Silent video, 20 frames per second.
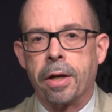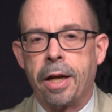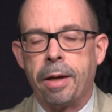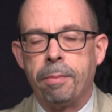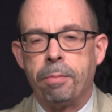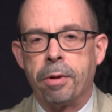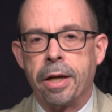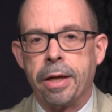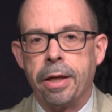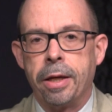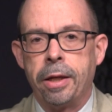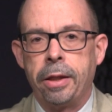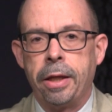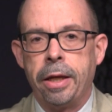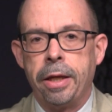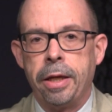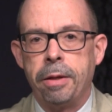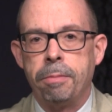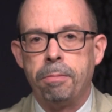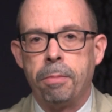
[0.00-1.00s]

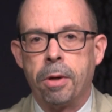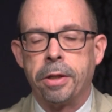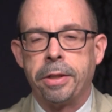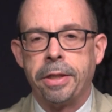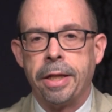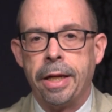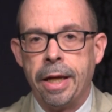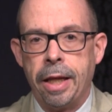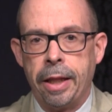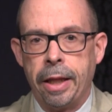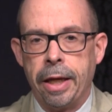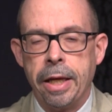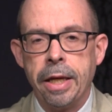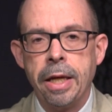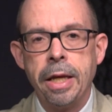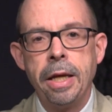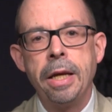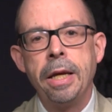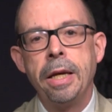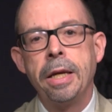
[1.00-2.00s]
Gabriele Martinelli,
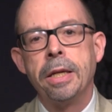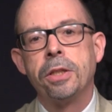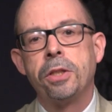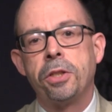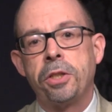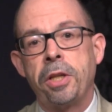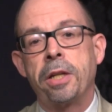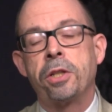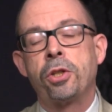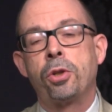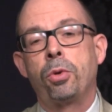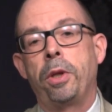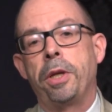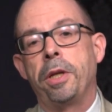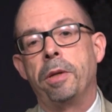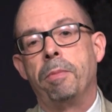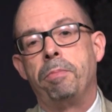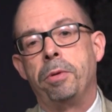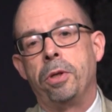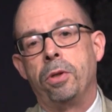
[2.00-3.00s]

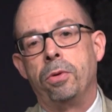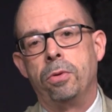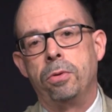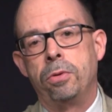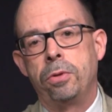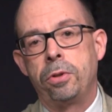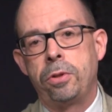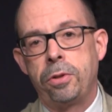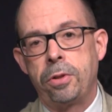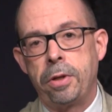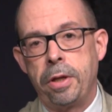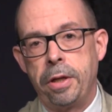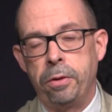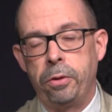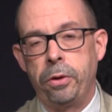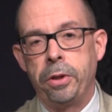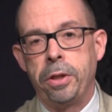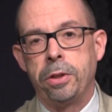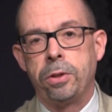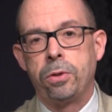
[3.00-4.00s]
sexually abused
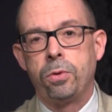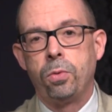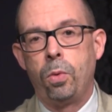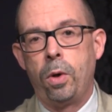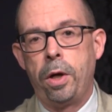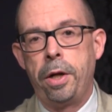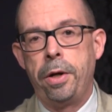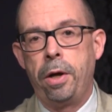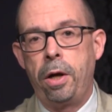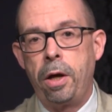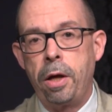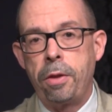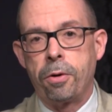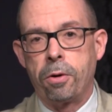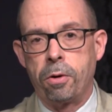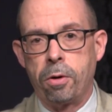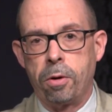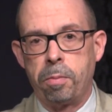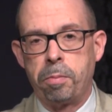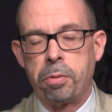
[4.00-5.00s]
at least one
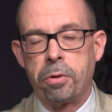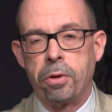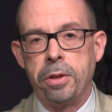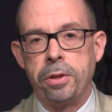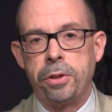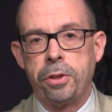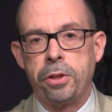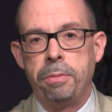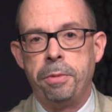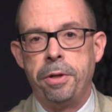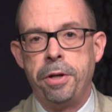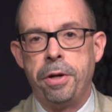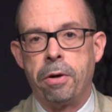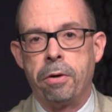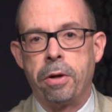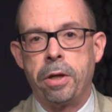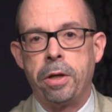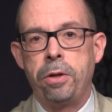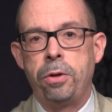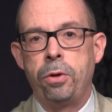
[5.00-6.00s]
other
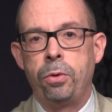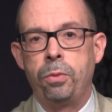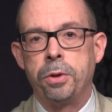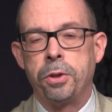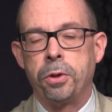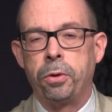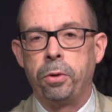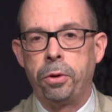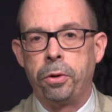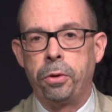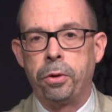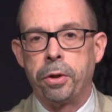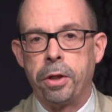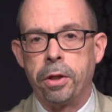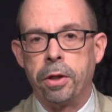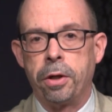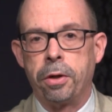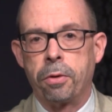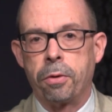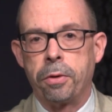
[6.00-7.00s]
pre-seminarian who was a little
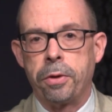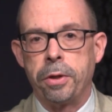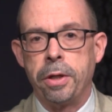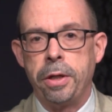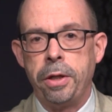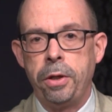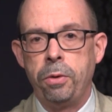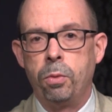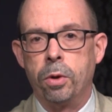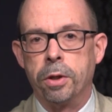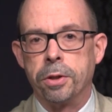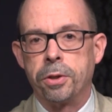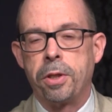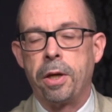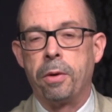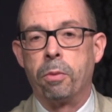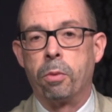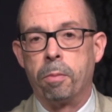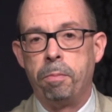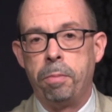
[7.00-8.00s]
younger than he was.
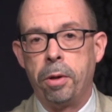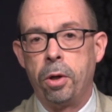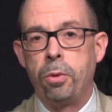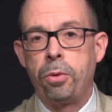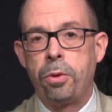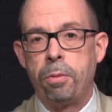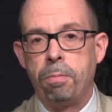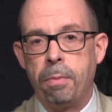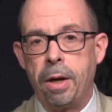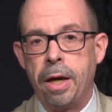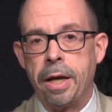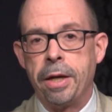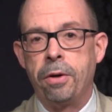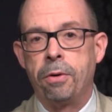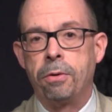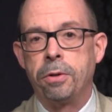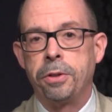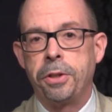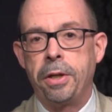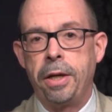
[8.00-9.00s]
They were both
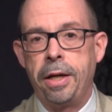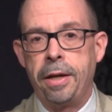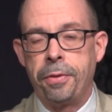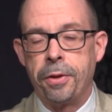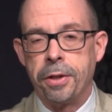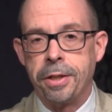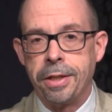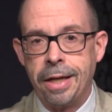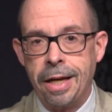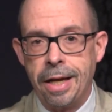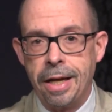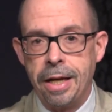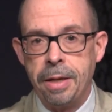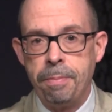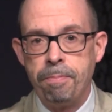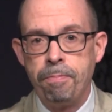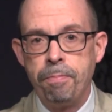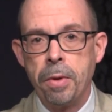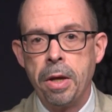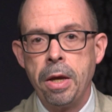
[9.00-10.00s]
minors at the
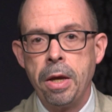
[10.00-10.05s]
time.